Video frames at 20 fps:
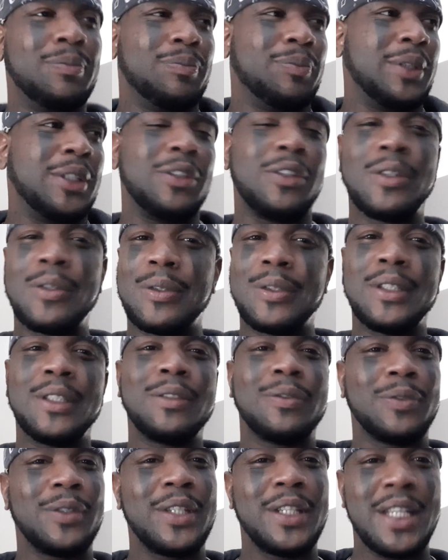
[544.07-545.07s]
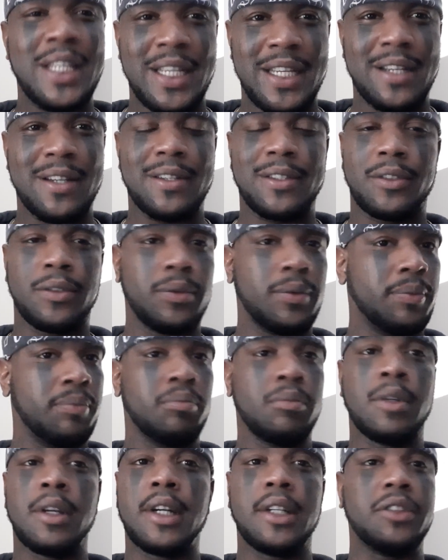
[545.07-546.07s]
been doing this for years,
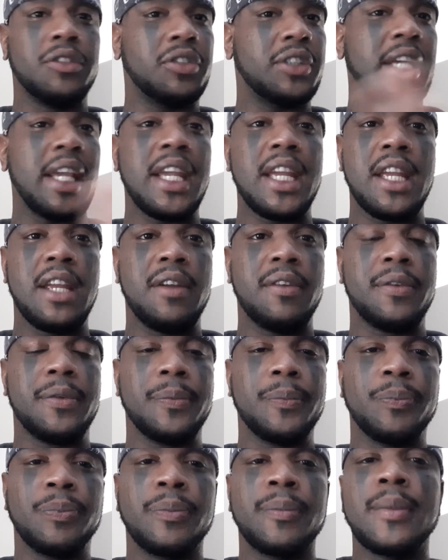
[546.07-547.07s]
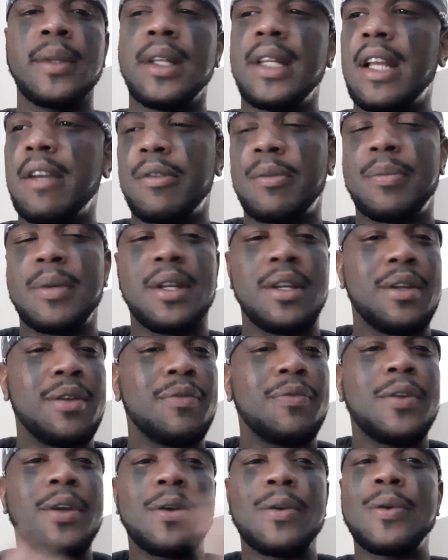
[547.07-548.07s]
unscathed, never been in
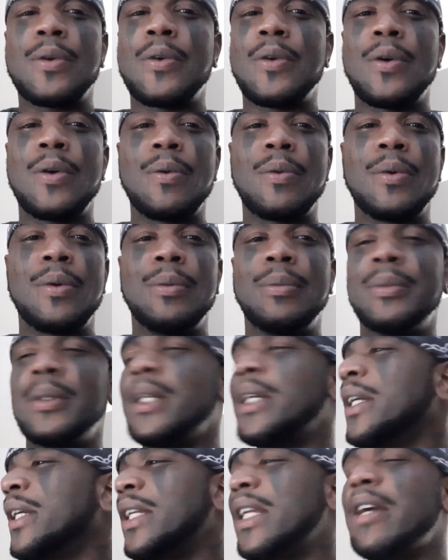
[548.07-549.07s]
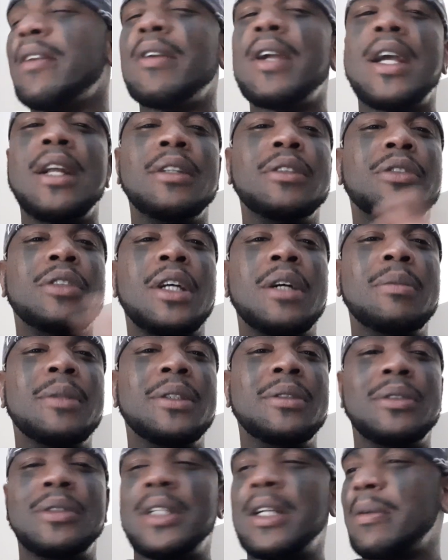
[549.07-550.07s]
the federal courtroom, never had a
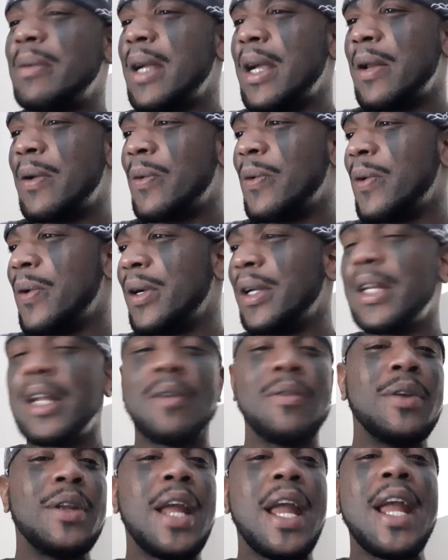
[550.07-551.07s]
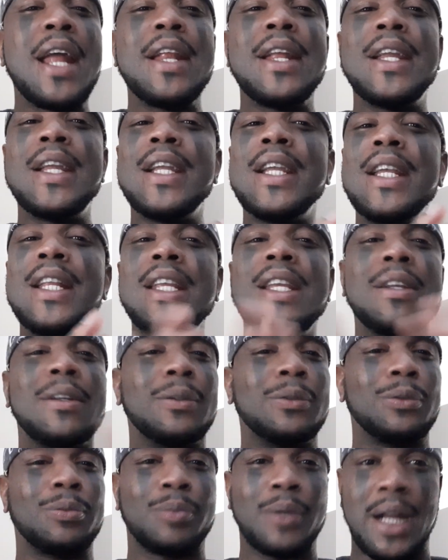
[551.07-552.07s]
summons, never had a warrant, never had any of
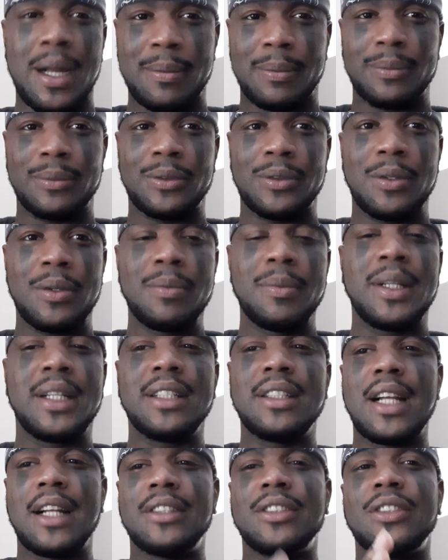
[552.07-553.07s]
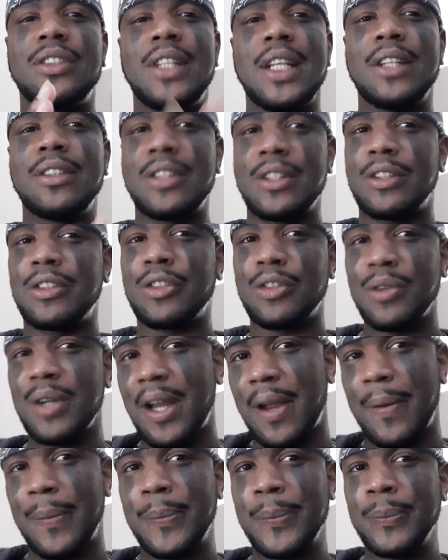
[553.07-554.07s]
those problems, because I stick to the
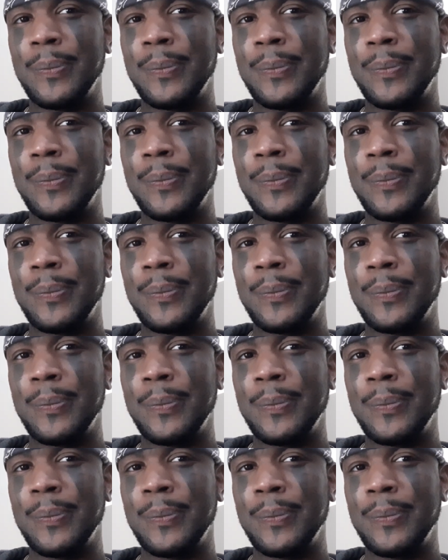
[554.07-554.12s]
script.